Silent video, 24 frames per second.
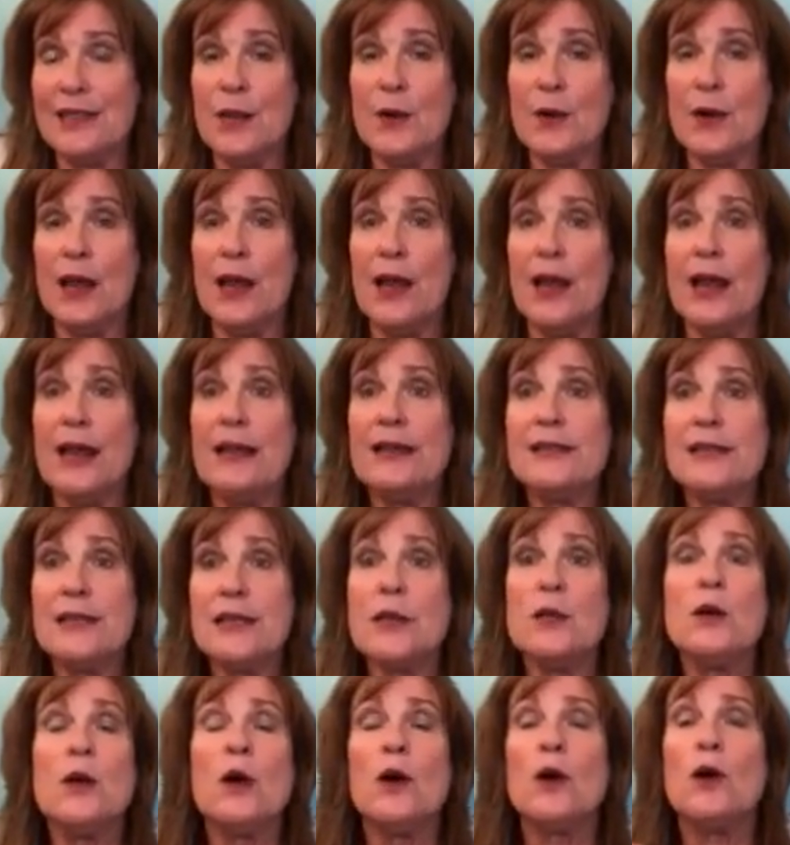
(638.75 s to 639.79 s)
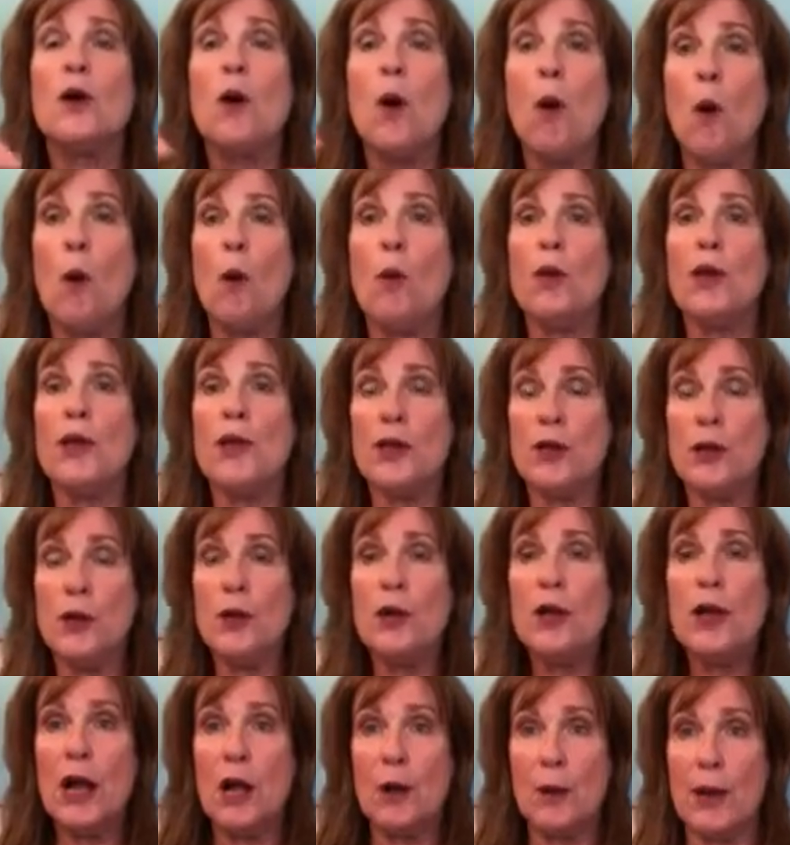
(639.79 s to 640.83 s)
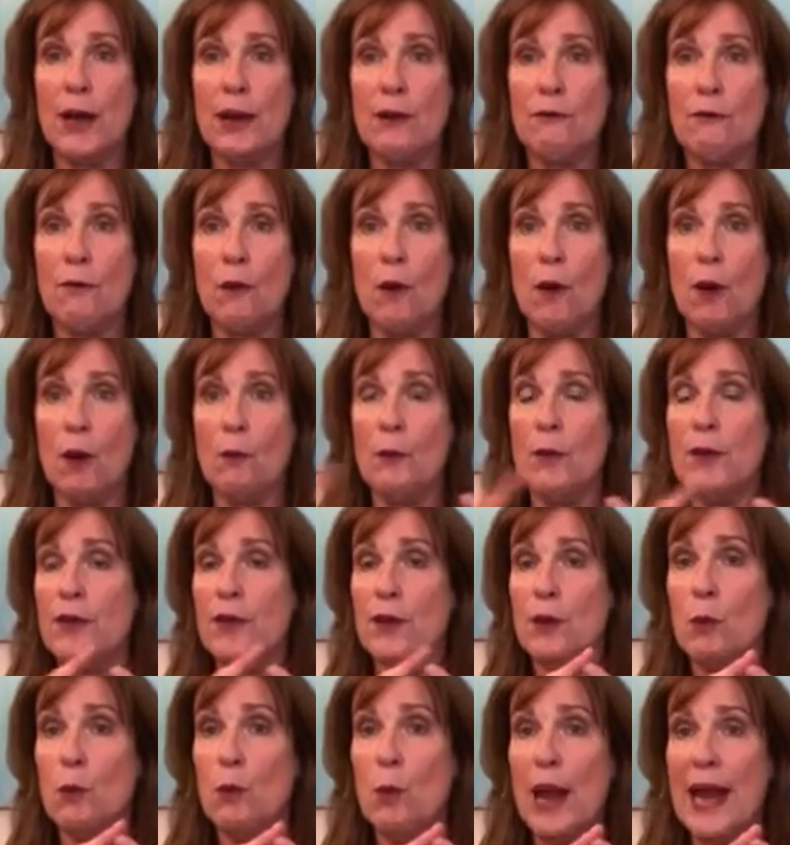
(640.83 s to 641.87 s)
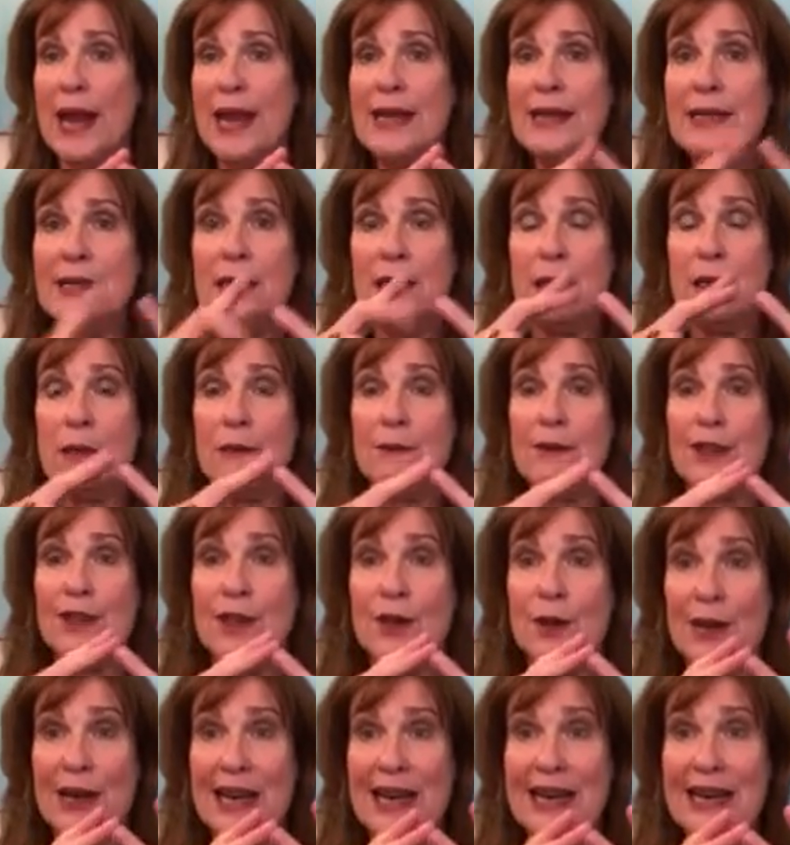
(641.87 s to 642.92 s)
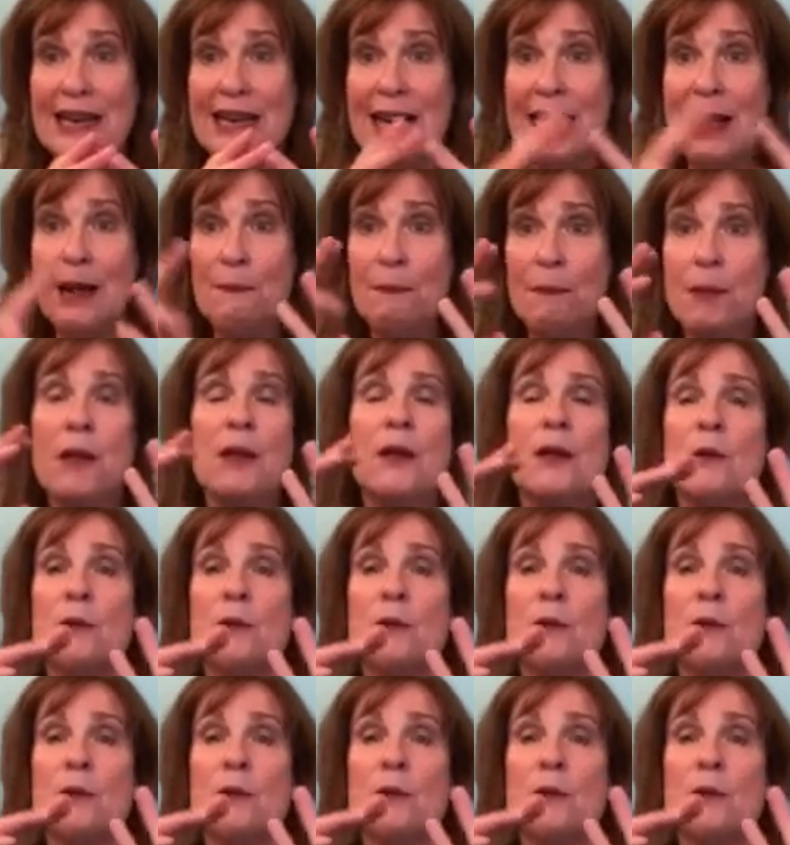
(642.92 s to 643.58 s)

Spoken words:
So is there a goal you're going for with your weight, with your income,